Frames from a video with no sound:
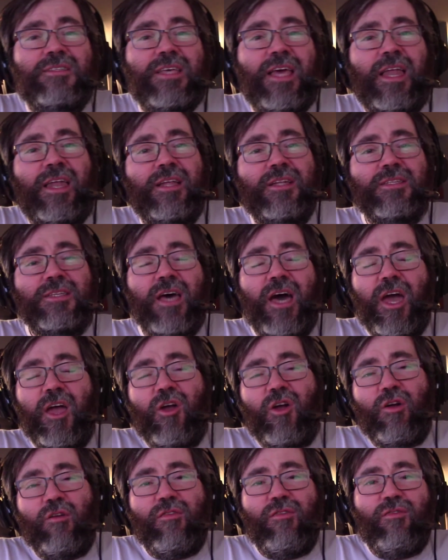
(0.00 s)
an
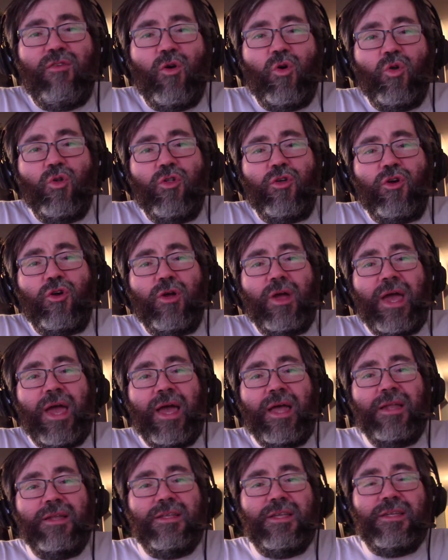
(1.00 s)
entire folder
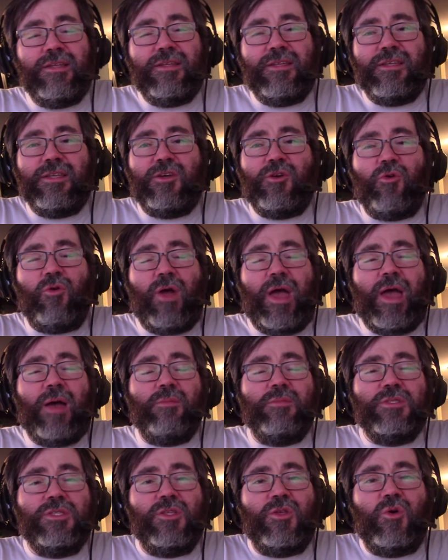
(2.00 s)
and
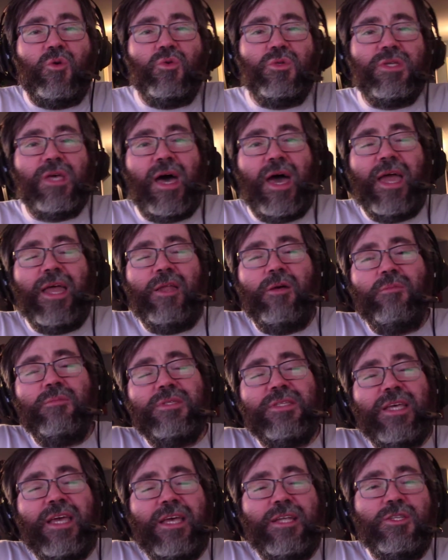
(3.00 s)
crams those
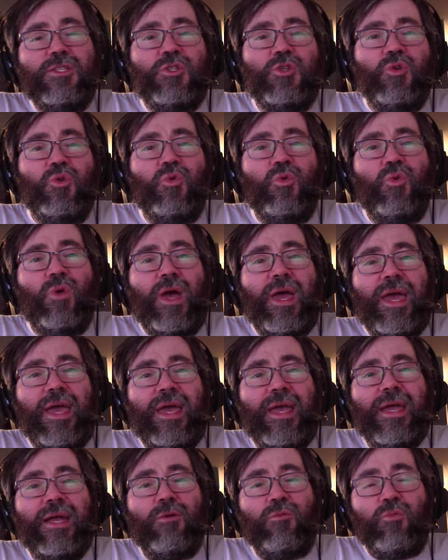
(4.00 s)
items into
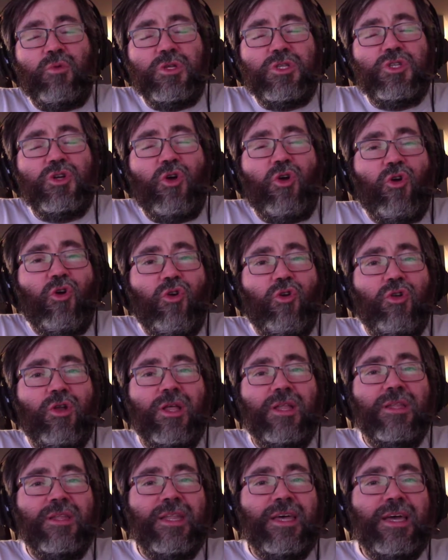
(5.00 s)
a return
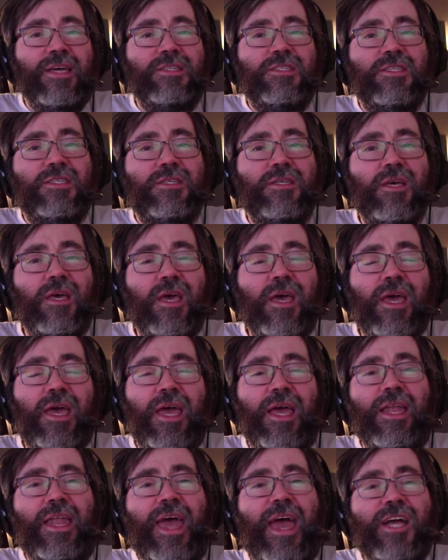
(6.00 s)
list.
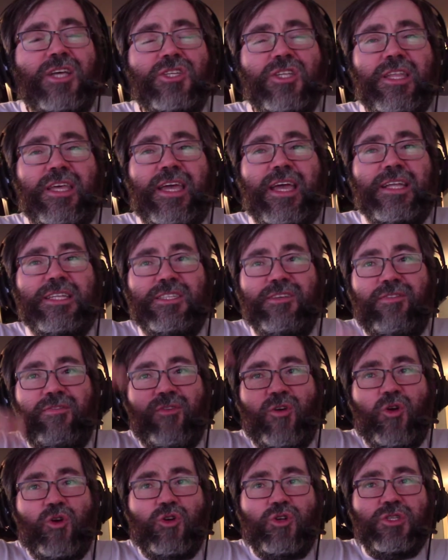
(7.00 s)
And actually, it
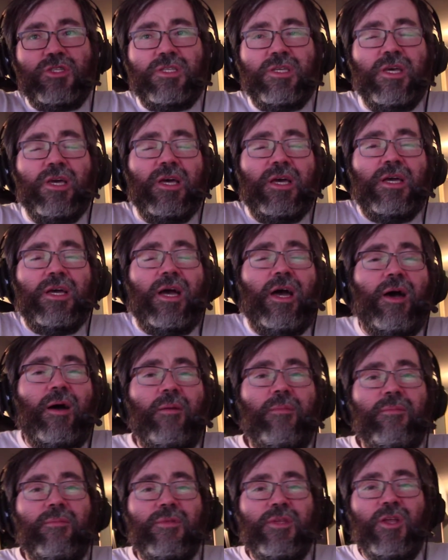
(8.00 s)
defers,
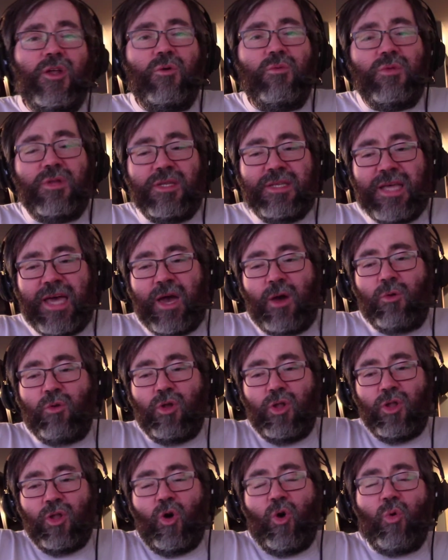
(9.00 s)
down
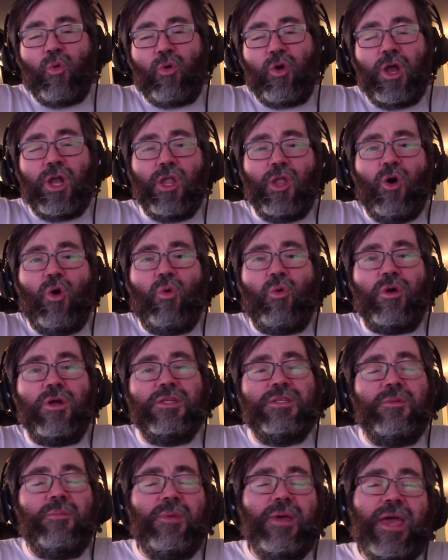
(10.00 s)
lower and lower
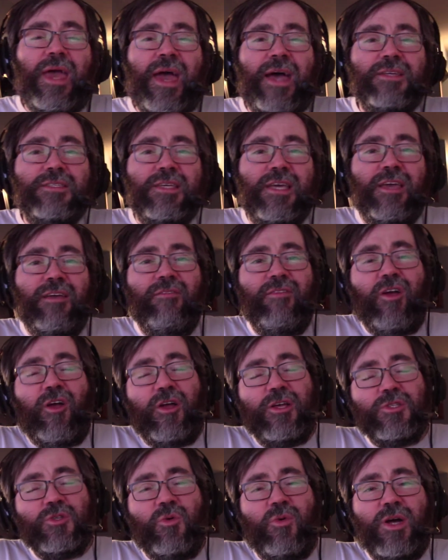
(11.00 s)
to be asking
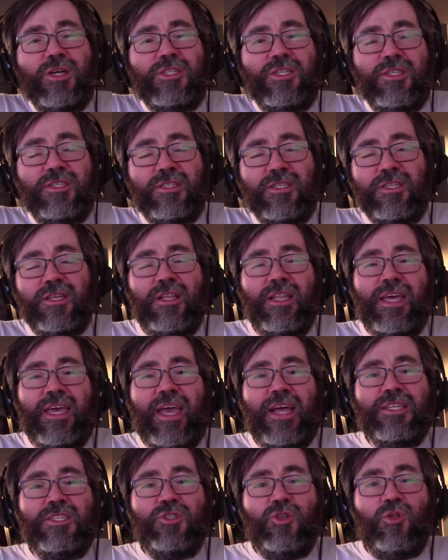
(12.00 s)
various questions until it
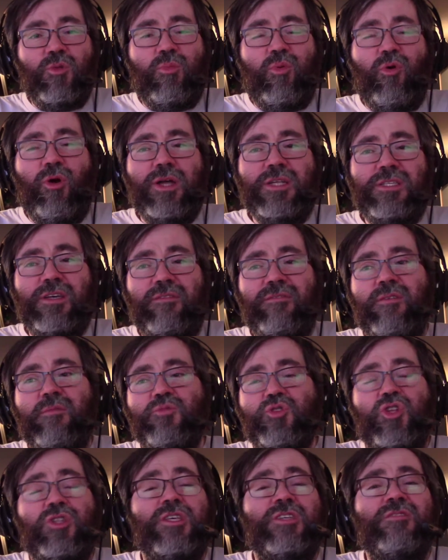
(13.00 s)
gets to the point of
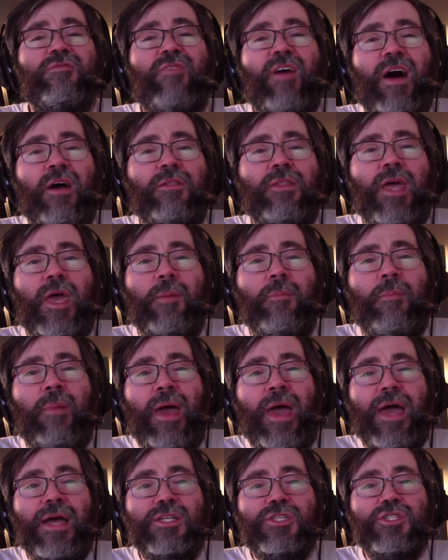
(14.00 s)
should this file name
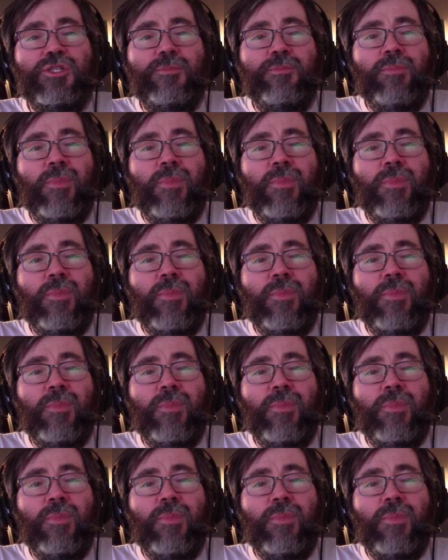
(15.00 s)
match.